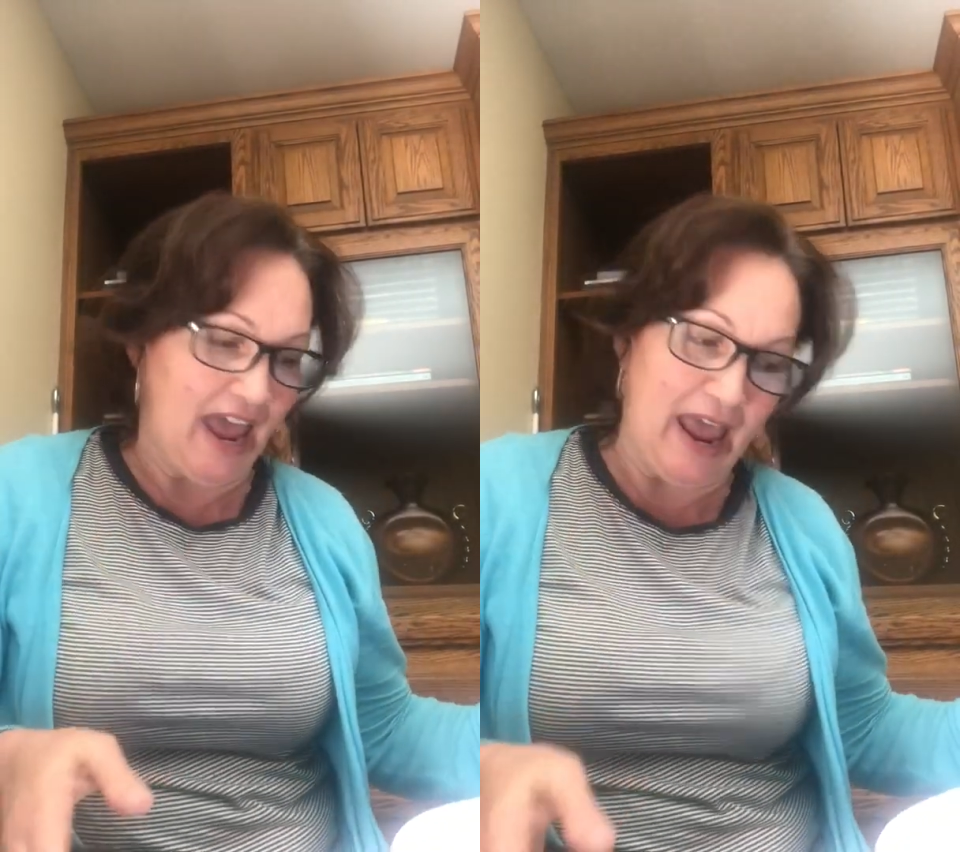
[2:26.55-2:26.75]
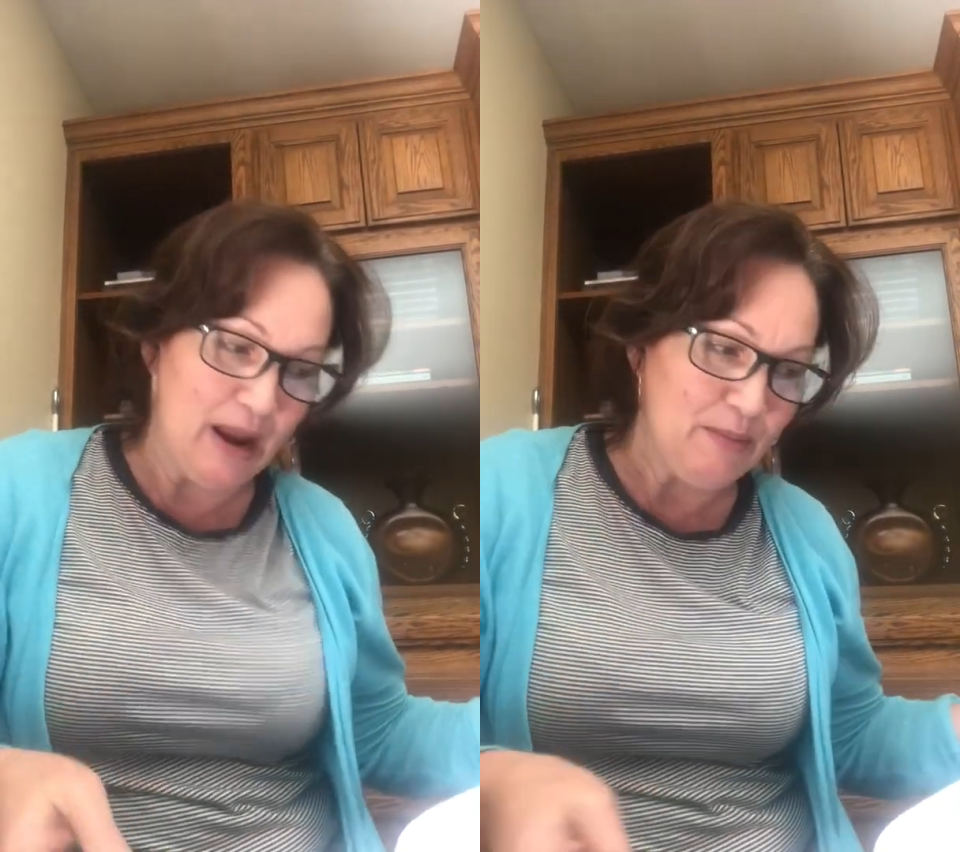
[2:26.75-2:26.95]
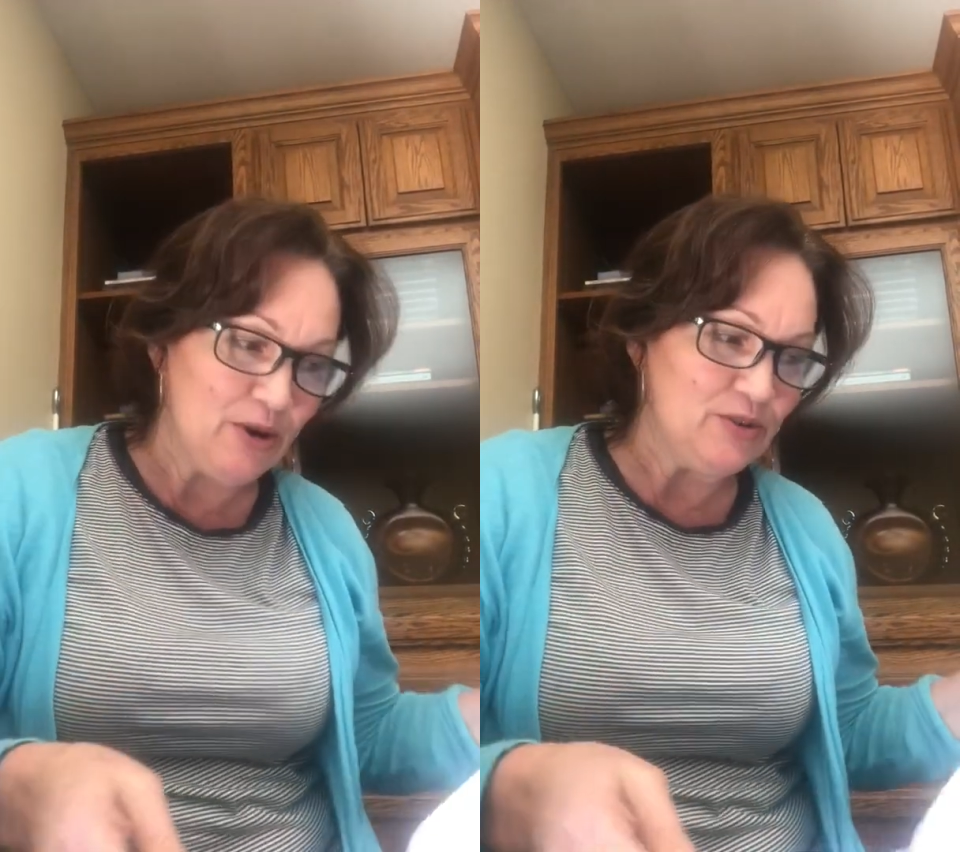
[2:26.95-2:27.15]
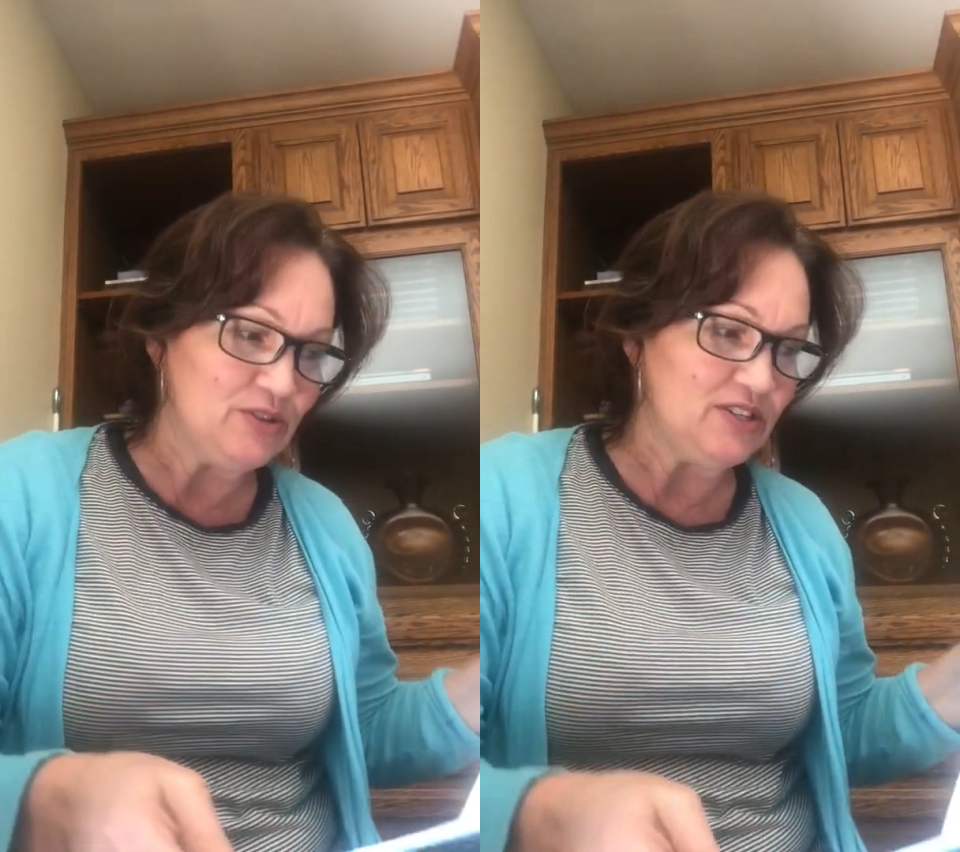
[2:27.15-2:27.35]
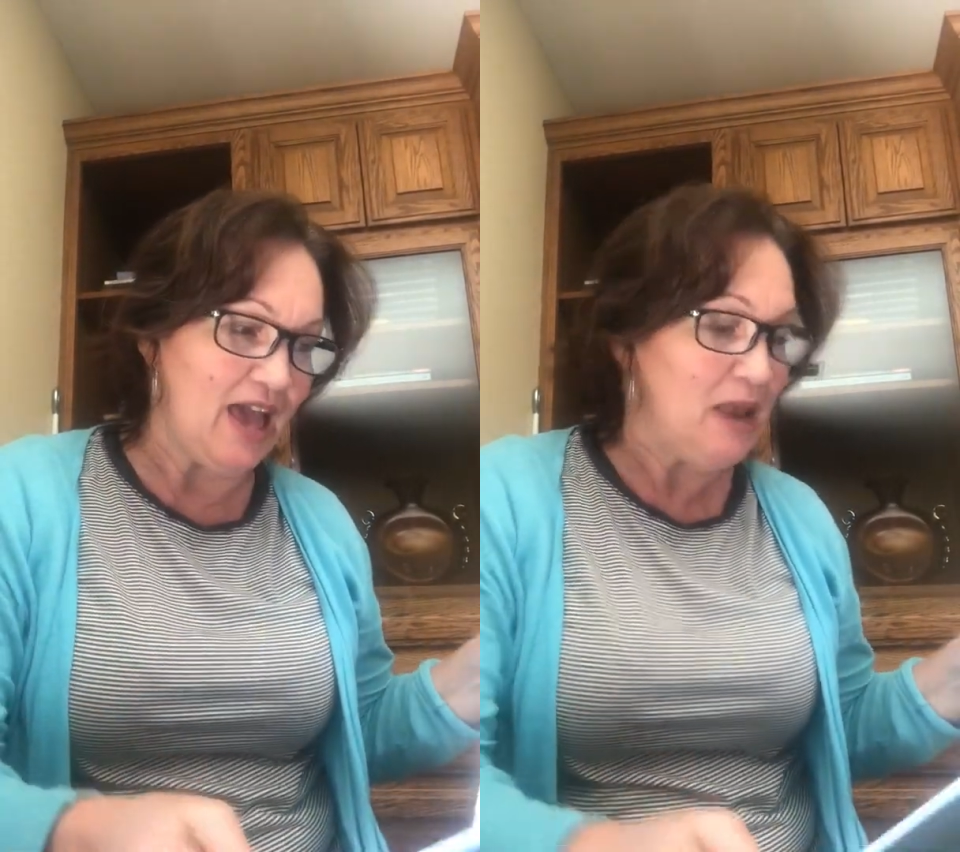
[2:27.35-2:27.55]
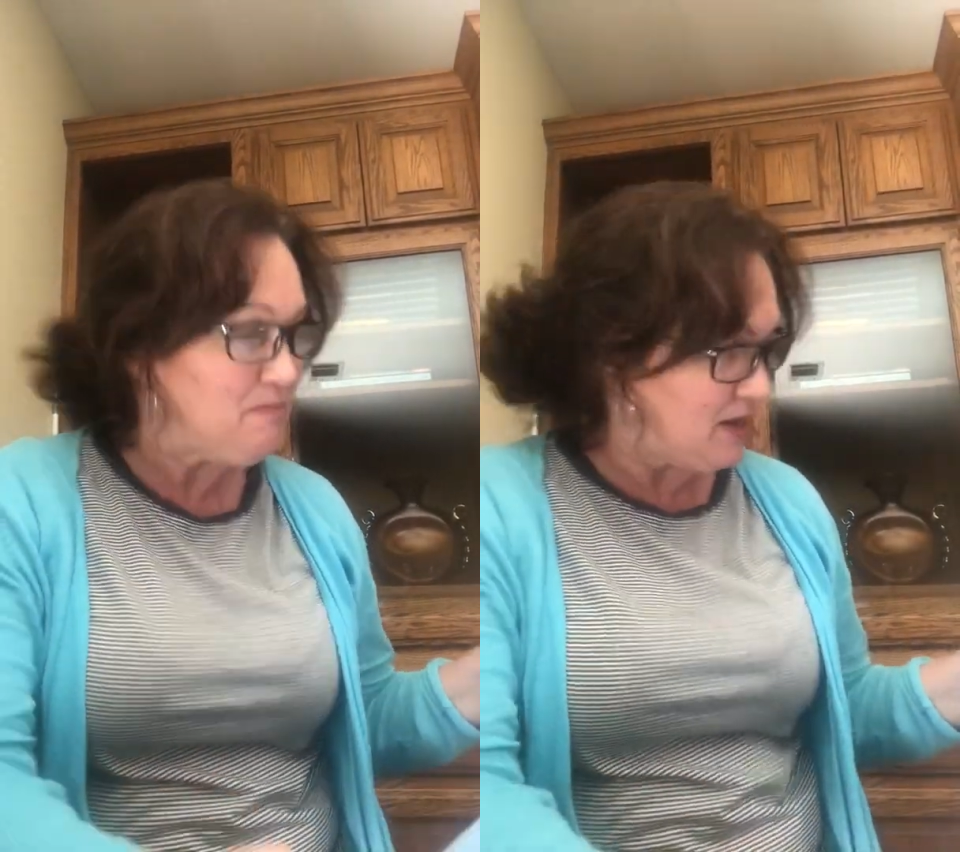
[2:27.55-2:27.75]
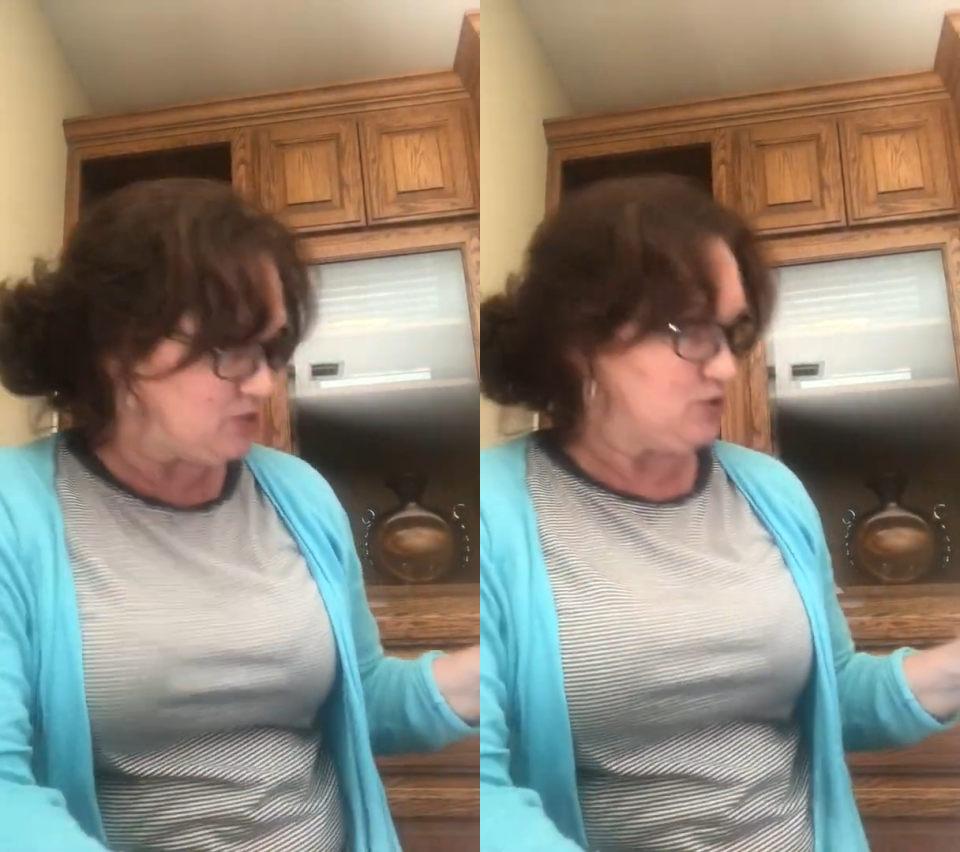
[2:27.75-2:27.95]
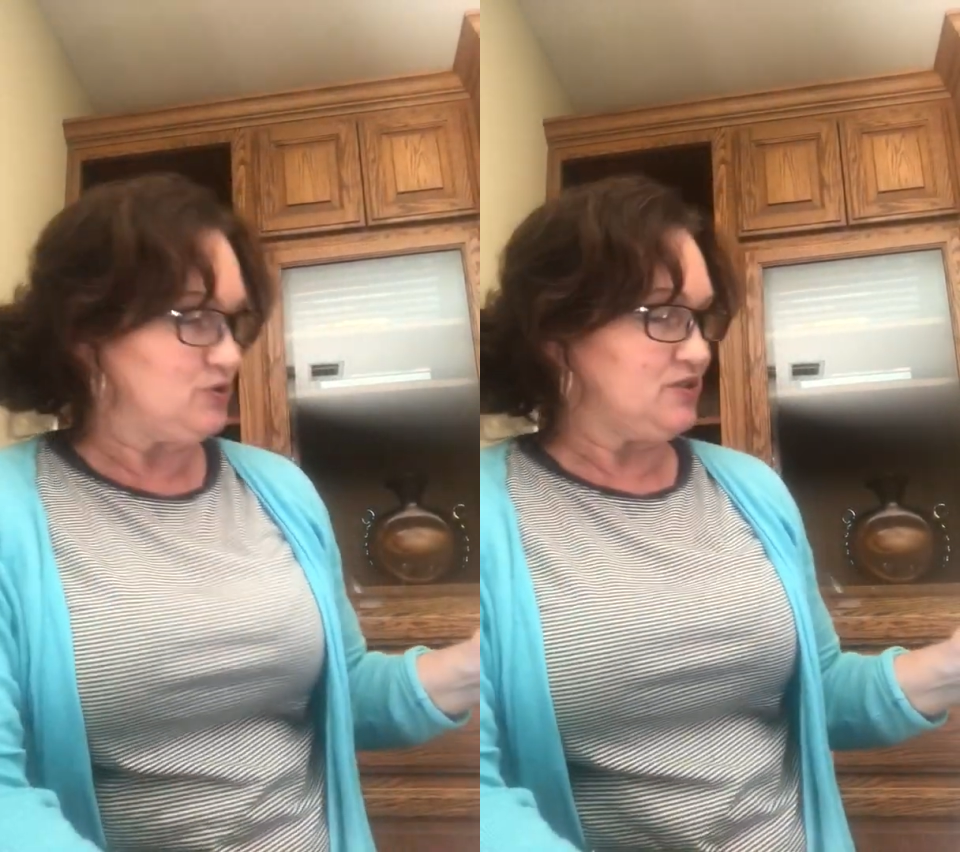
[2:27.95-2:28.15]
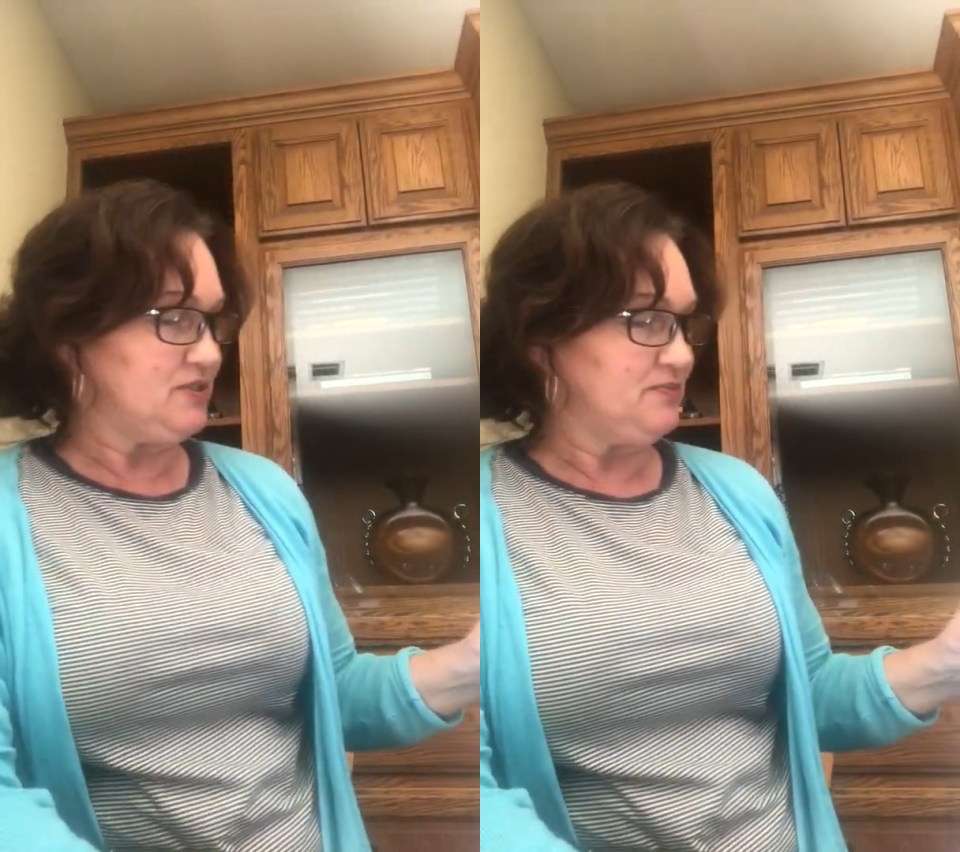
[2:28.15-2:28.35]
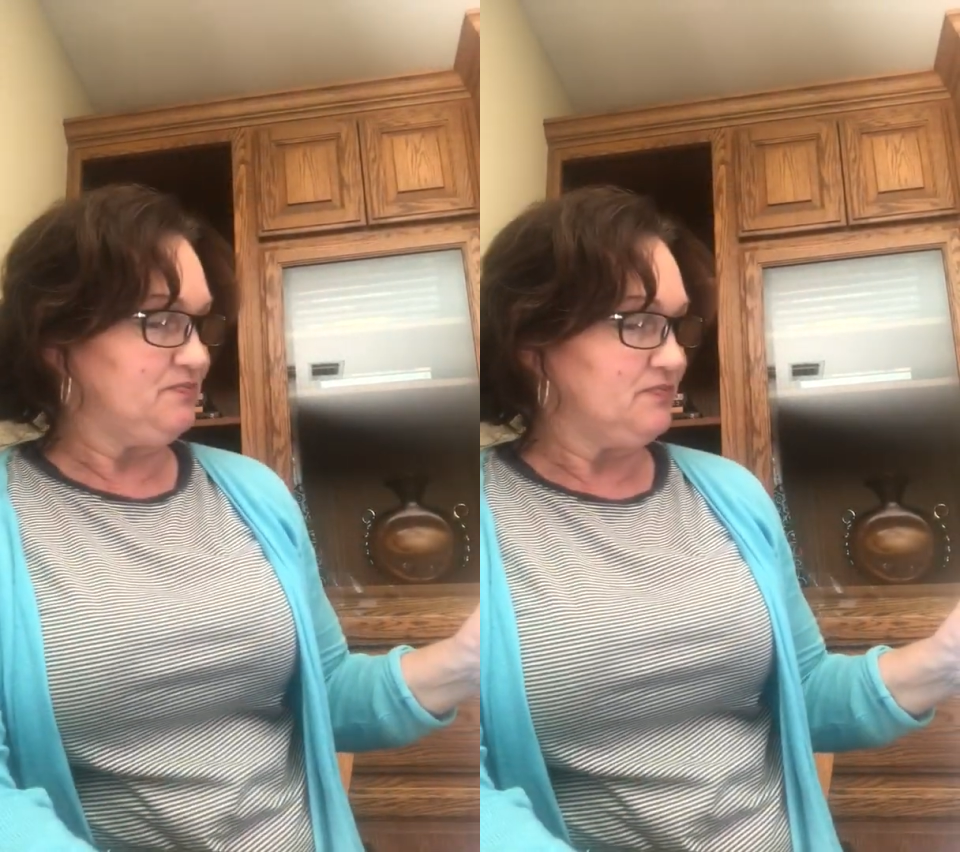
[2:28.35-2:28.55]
hammers and measures,